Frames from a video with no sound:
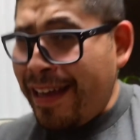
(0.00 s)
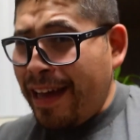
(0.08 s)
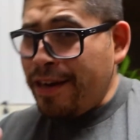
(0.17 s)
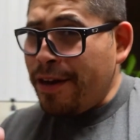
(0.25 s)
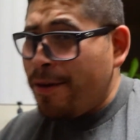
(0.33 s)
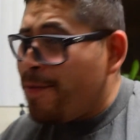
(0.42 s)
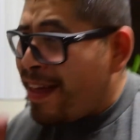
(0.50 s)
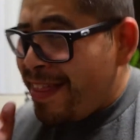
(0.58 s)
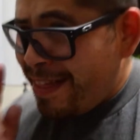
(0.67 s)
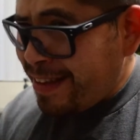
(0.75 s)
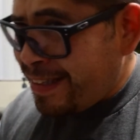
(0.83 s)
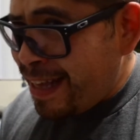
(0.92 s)
I know,
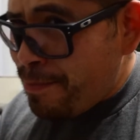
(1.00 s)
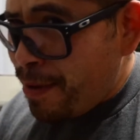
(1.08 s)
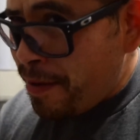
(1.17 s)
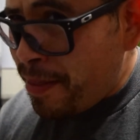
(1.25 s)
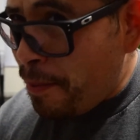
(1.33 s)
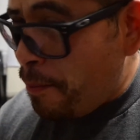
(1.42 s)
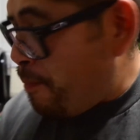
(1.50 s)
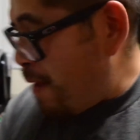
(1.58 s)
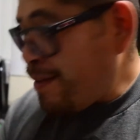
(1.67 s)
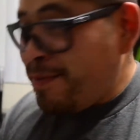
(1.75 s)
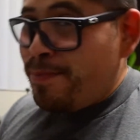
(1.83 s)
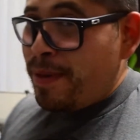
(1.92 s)
that's not probably the
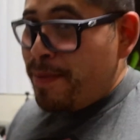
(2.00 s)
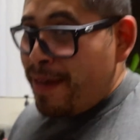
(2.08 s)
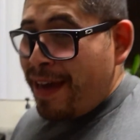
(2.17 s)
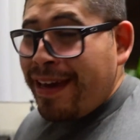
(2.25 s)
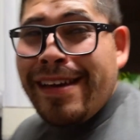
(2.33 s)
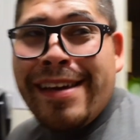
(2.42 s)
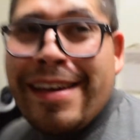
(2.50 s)
best BB-8